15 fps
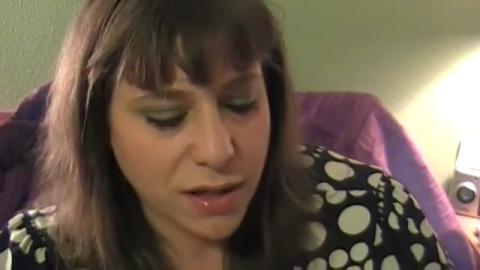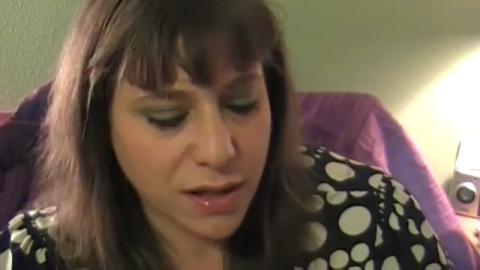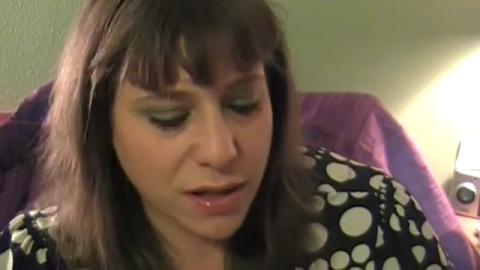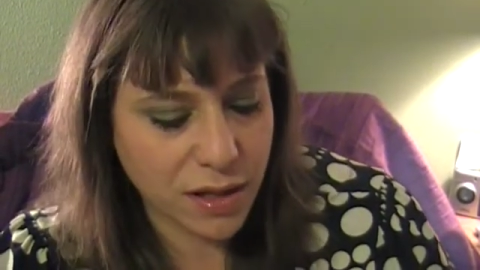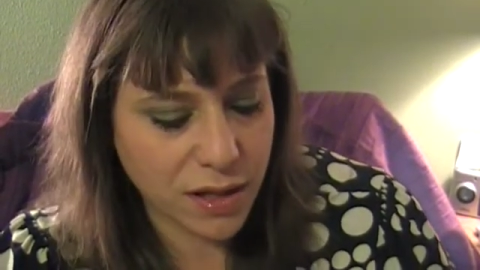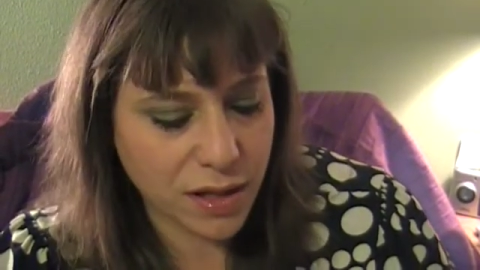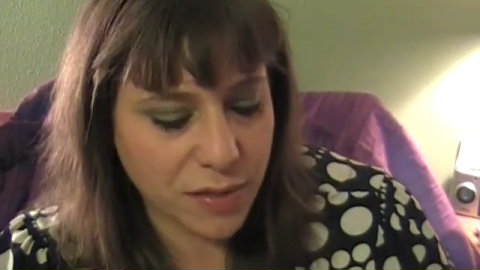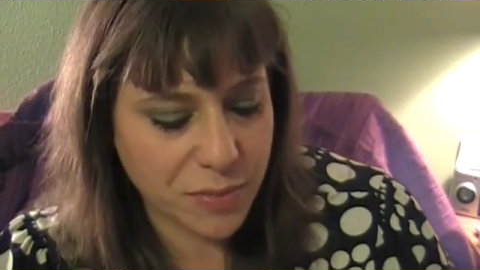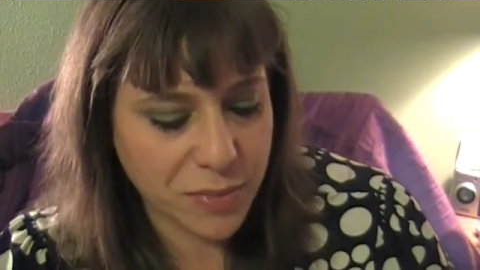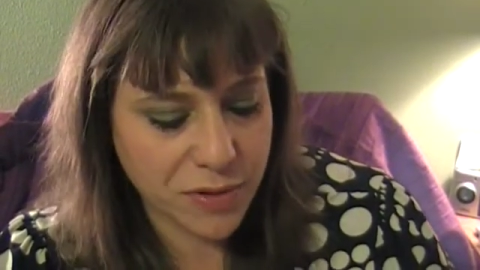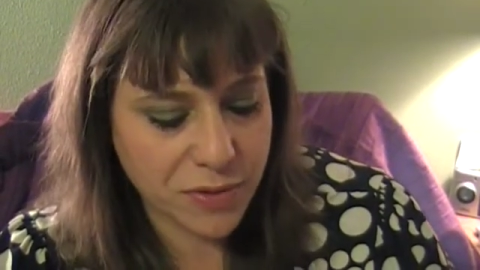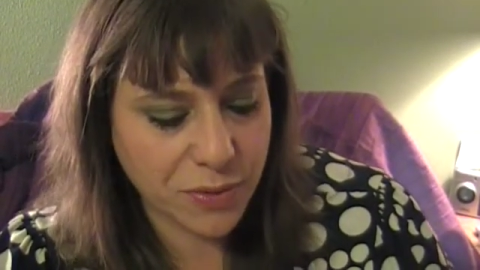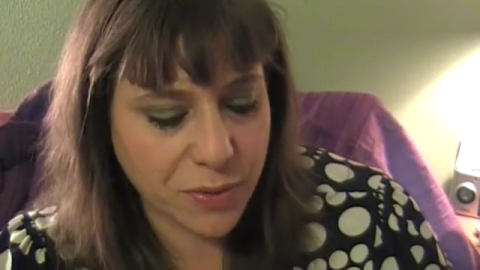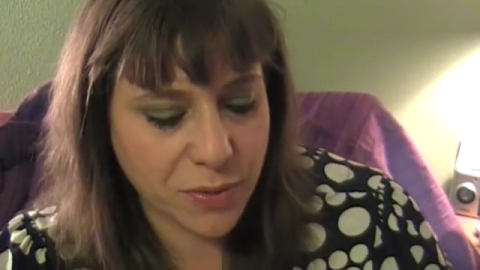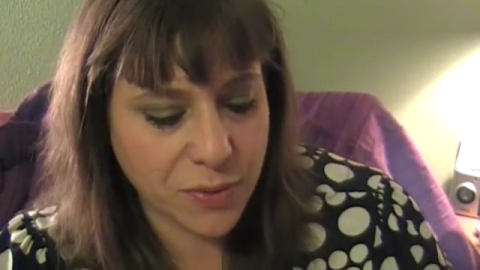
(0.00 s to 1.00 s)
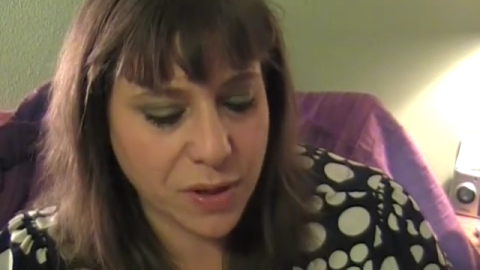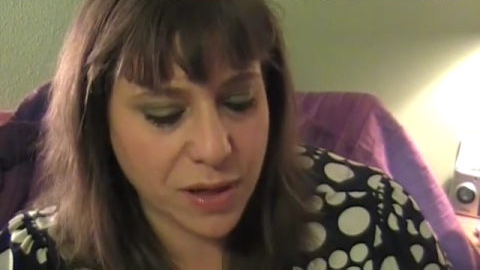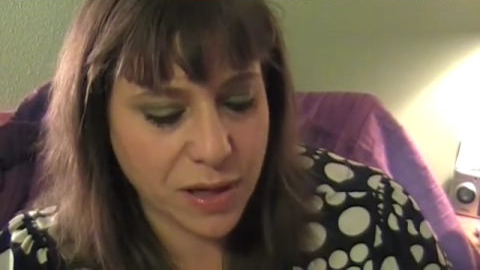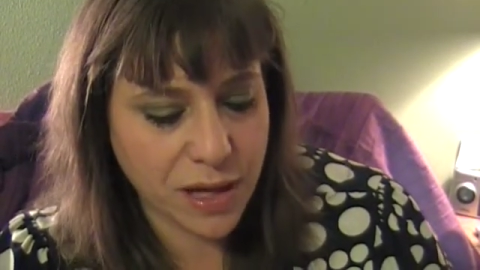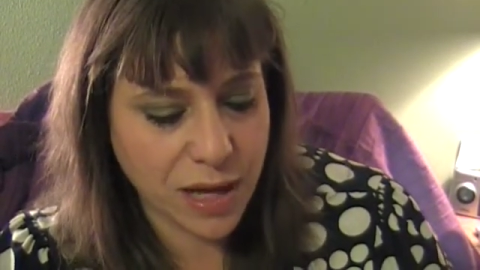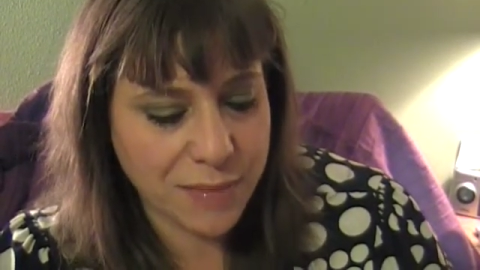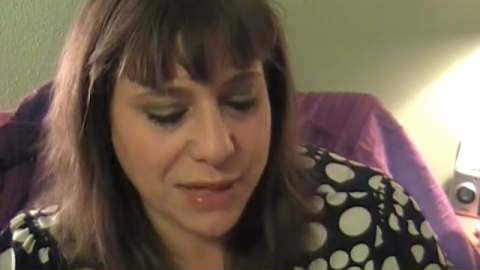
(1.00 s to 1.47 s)
Um, so,
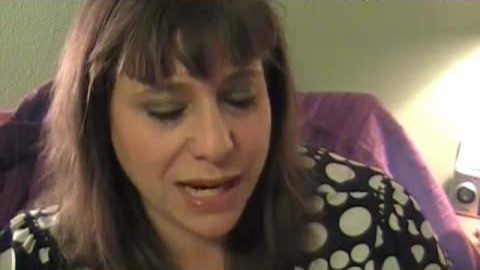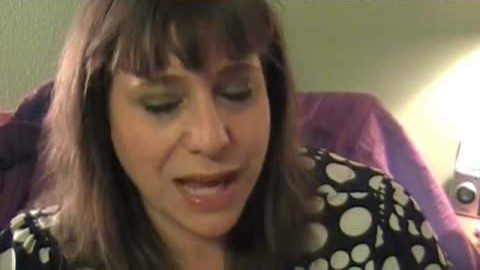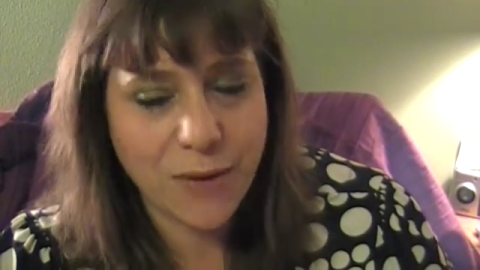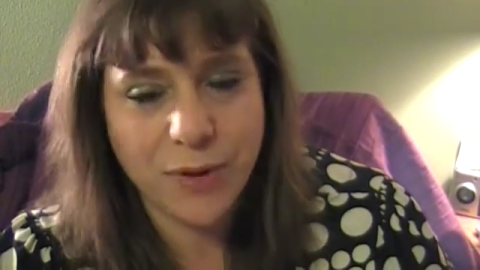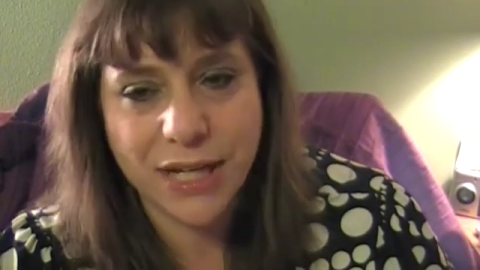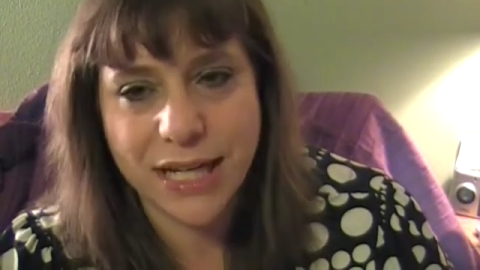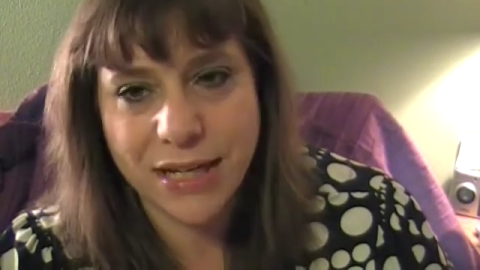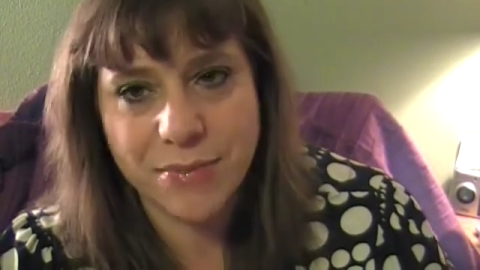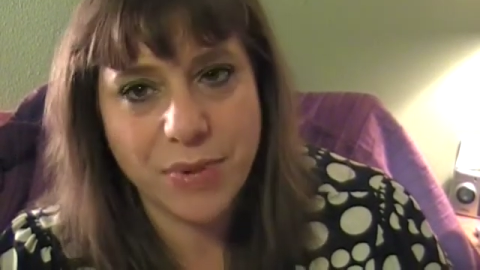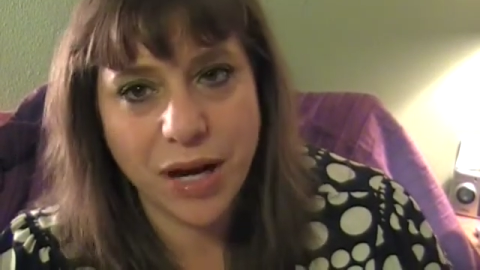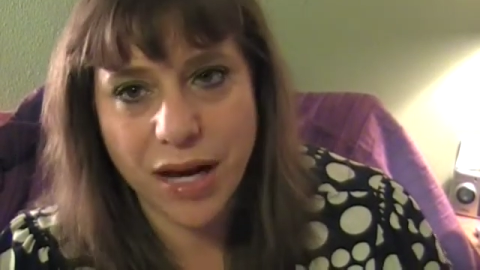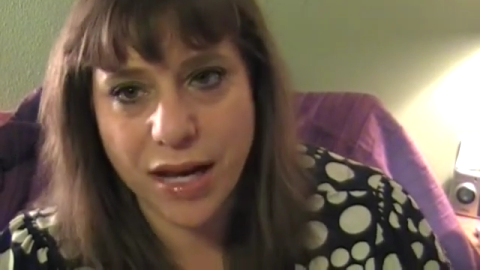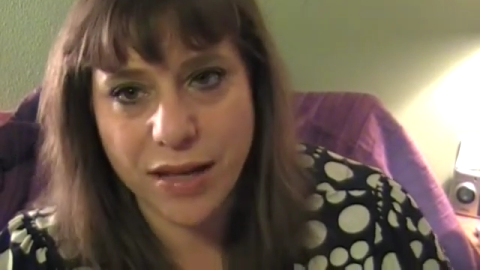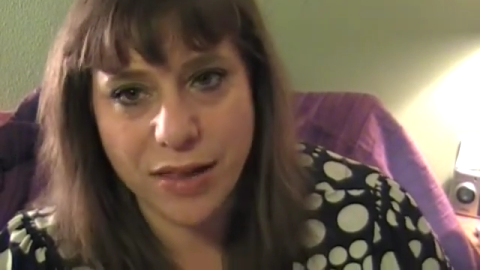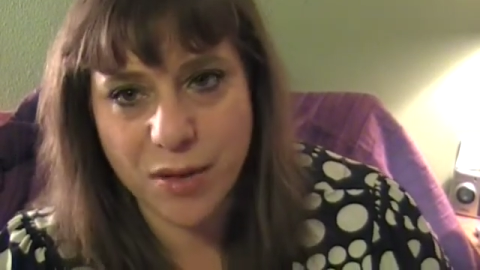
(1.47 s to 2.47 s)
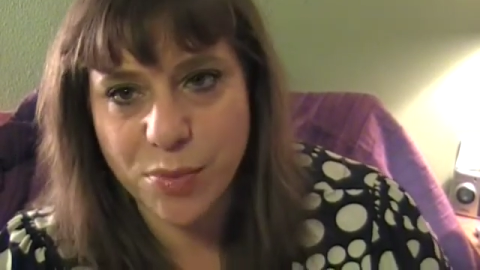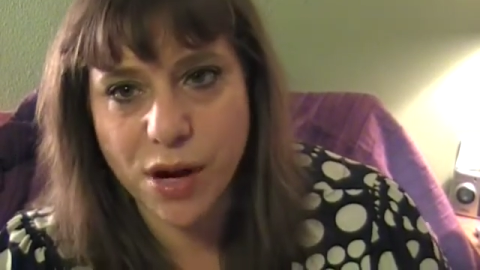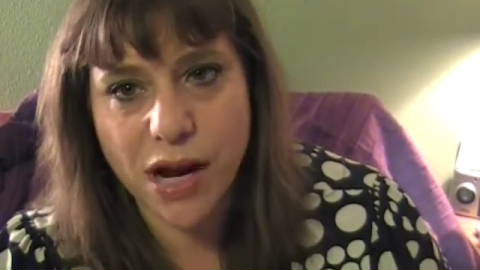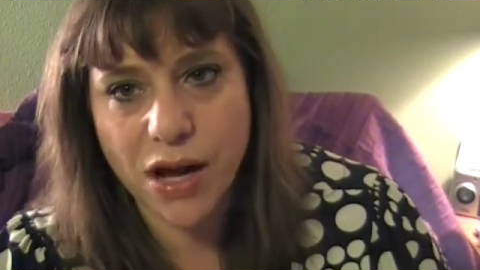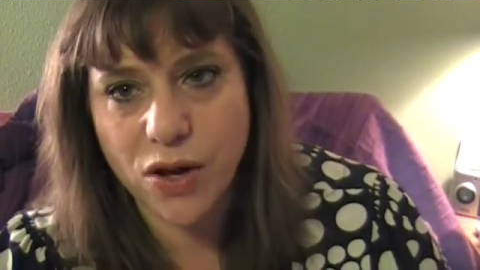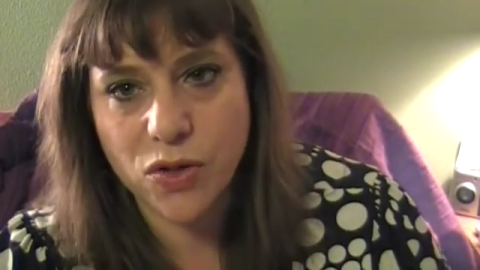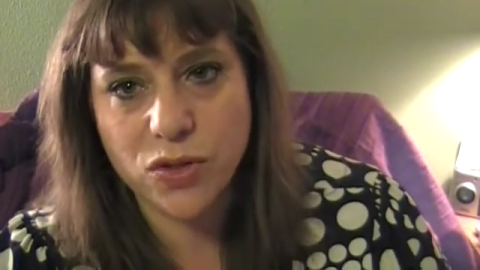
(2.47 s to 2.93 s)
I mean, I would have bought the
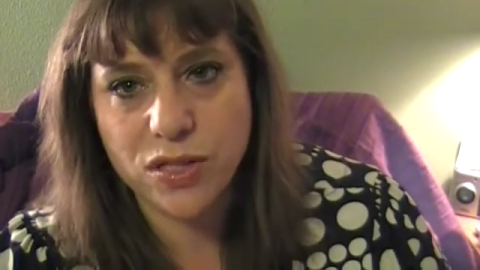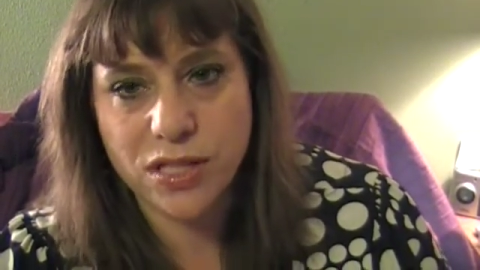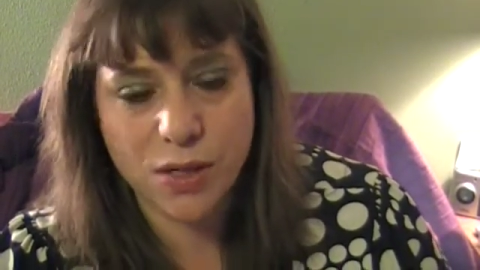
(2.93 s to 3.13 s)
browns.